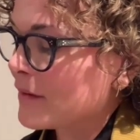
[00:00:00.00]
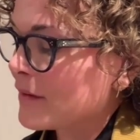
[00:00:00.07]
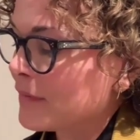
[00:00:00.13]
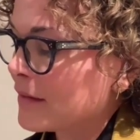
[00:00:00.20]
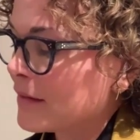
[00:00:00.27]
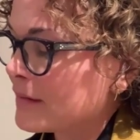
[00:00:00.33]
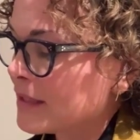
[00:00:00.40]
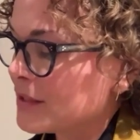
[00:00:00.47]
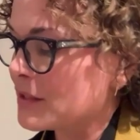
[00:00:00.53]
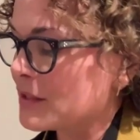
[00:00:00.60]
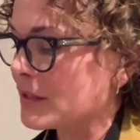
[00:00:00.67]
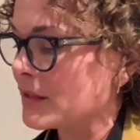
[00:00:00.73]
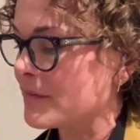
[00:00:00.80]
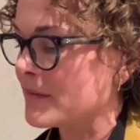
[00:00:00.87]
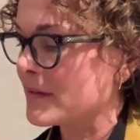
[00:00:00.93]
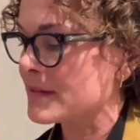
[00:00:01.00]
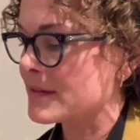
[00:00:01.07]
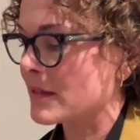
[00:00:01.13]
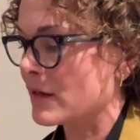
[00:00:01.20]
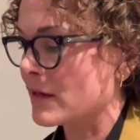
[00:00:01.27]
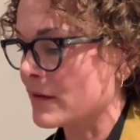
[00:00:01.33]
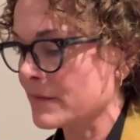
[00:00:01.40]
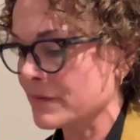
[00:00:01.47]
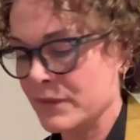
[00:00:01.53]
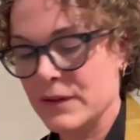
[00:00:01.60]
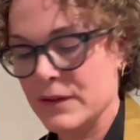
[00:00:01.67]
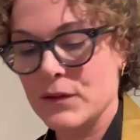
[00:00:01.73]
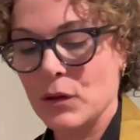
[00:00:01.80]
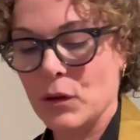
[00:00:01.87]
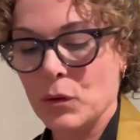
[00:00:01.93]
the foundation of the self
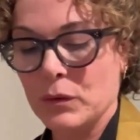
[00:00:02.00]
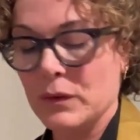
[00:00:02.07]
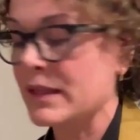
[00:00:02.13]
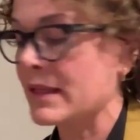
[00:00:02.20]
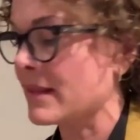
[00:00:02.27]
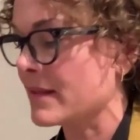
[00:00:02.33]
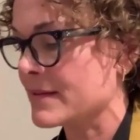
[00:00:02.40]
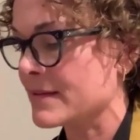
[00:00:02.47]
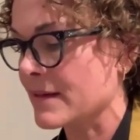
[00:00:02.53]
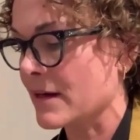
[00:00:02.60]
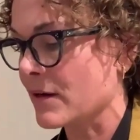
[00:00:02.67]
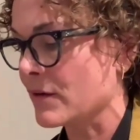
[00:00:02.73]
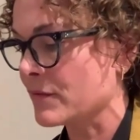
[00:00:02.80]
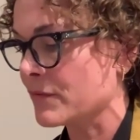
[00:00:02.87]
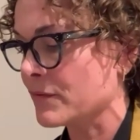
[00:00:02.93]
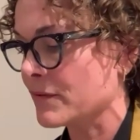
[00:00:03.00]
is only the self.